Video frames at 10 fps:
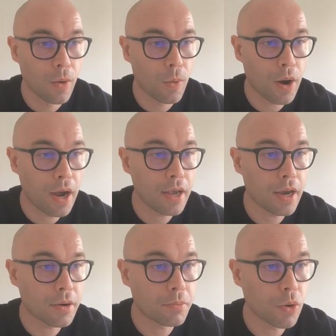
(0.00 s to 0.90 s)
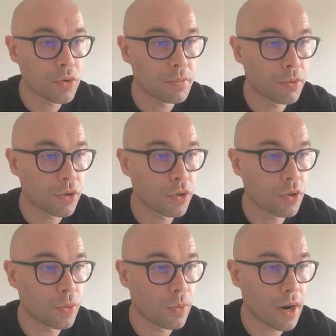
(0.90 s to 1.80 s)
Why are most
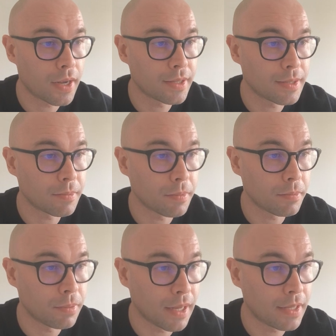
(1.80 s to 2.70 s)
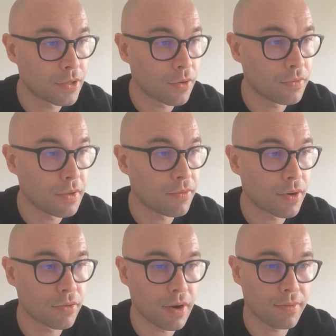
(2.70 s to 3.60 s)
Bordeaux wines blends of
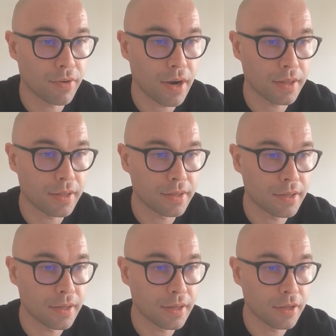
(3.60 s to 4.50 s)
different grape varieties?